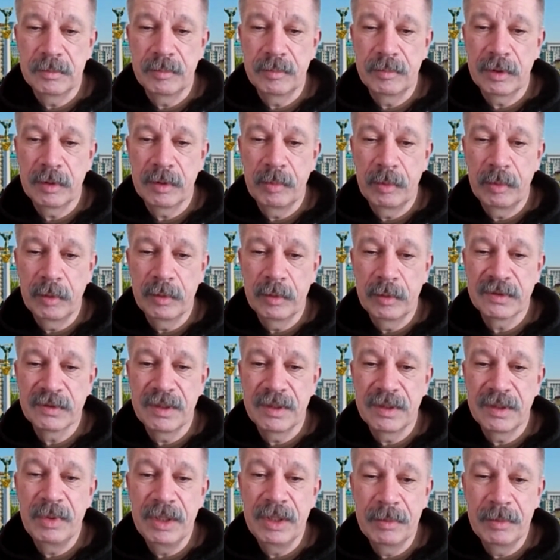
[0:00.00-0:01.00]
propose
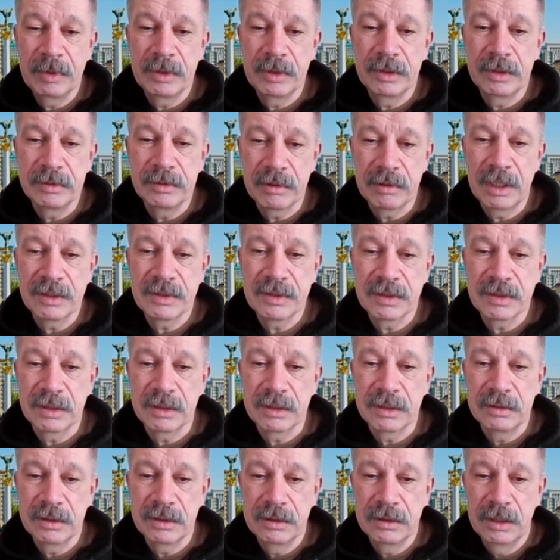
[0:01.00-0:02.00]
the people in
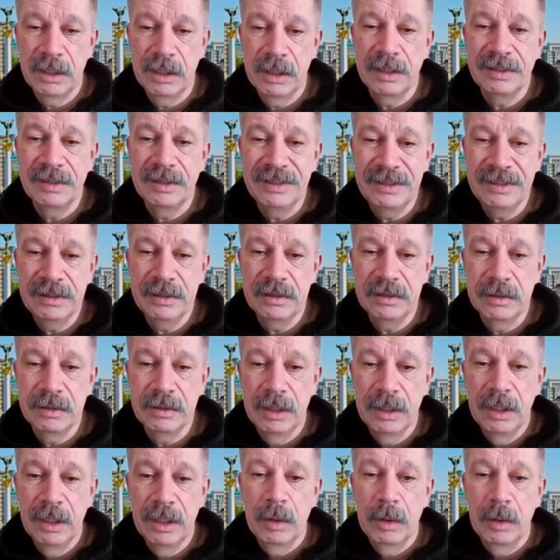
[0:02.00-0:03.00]
Russia a
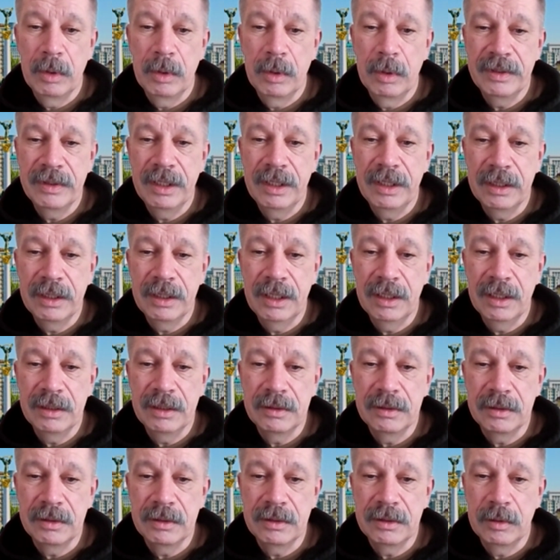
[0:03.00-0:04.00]
deal where they
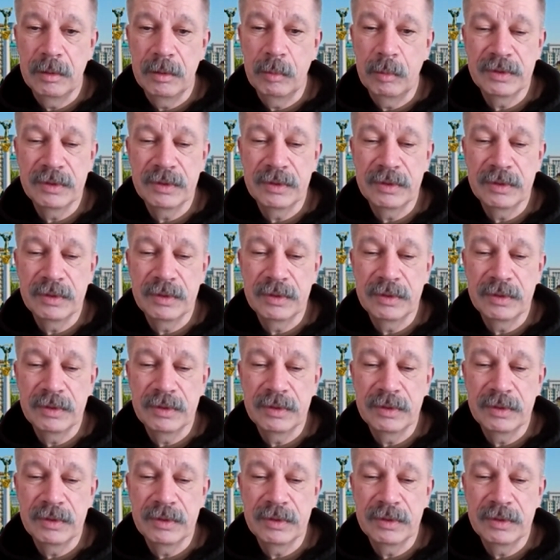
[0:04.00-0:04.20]
can,